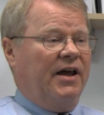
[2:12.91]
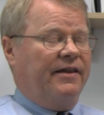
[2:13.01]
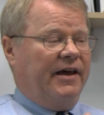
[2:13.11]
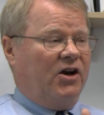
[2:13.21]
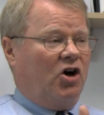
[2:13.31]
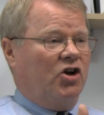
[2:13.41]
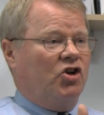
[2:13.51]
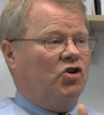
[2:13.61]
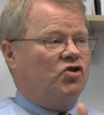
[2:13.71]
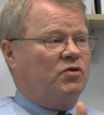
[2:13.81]
that are
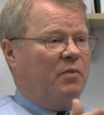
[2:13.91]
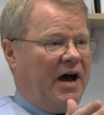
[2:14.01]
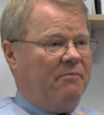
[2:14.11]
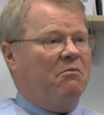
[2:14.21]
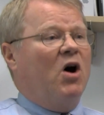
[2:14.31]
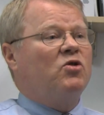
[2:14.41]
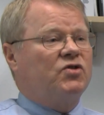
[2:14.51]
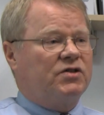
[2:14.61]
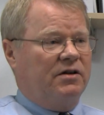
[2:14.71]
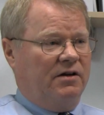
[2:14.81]
used by
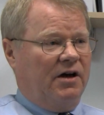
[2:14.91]
most